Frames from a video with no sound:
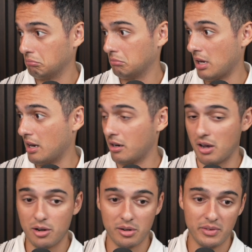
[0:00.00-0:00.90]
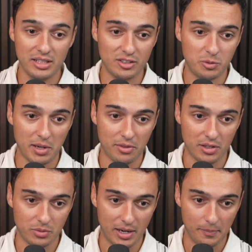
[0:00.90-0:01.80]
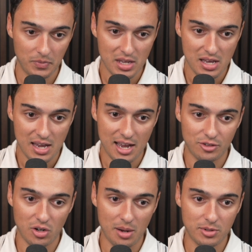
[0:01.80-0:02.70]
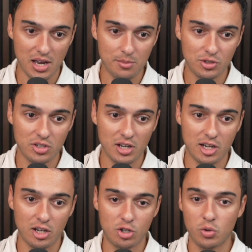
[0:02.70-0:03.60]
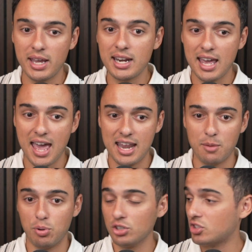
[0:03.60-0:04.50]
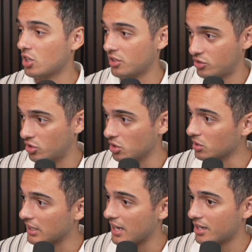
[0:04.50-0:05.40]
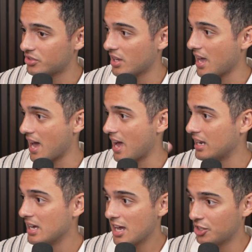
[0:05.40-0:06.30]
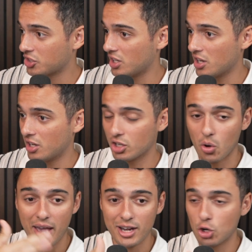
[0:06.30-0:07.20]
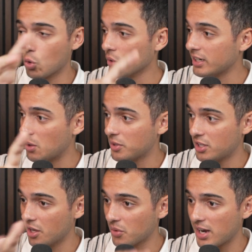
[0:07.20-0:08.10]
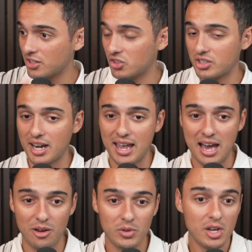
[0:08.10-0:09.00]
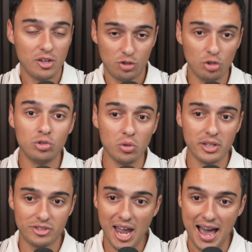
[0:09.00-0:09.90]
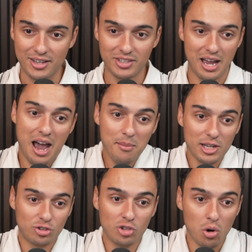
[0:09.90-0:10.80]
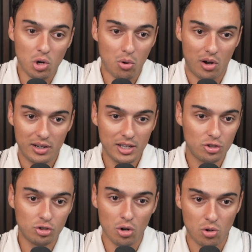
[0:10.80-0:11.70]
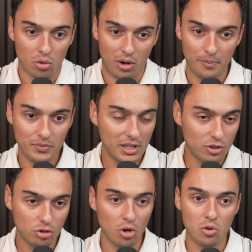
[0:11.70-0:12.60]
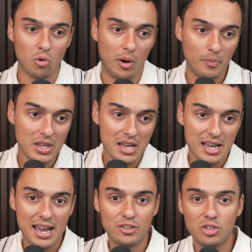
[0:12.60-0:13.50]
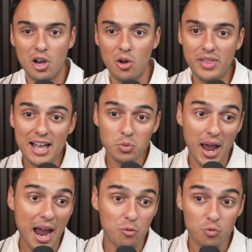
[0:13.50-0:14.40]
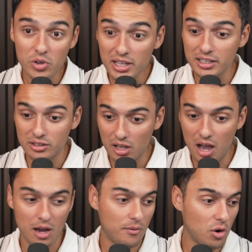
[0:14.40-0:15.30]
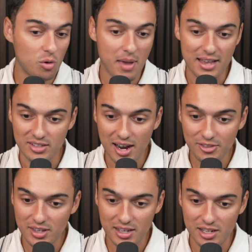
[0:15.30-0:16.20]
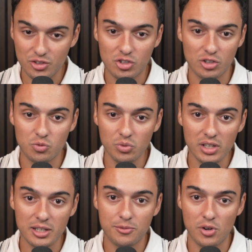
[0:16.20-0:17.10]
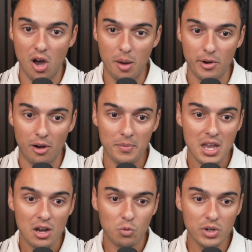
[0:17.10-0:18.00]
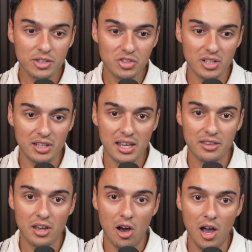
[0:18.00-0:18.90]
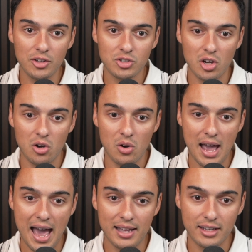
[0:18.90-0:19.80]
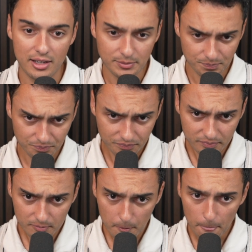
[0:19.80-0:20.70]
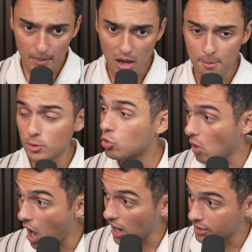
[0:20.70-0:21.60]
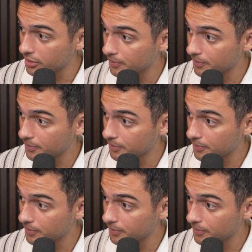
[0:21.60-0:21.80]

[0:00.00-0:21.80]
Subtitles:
I don't know. I don't even need to spell things right. And so I'm just going to create it, and it puts it on this to-do list, and it's going to go ahead and coordinate with the other agents that I have to do this task. I mean, it's so cool. It's so cool. It's so cool. And so that's why I really love Hermes. I think it is just really phenomenal. Recently, they also added Grok